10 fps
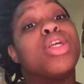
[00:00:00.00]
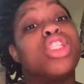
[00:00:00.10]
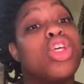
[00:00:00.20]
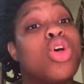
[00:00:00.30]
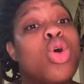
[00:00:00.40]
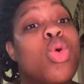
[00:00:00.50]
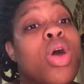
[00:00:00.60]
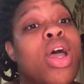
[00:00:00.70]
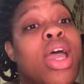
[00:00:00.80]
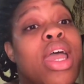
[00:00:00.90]
two
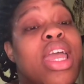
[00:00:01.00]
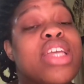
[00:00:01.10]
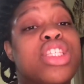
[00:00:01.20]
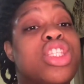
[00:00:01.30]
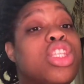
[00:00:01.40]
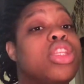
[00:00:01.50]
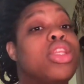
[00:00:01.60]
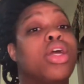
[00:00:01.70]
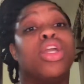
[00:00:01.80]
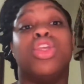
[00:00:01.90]
is
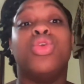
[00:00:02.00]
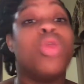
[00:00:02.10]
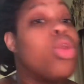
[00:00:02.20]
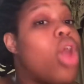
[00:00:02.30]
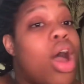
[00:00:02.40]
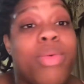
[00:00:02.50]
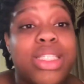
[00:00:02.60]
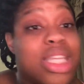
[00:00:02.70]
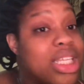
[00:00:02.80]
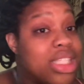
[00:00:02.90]
you don't always
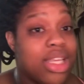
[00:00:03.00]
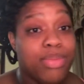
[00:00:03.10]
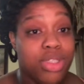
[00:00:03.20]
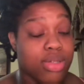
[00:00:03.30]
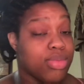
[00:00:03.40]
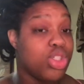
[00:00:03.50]
get symptoms.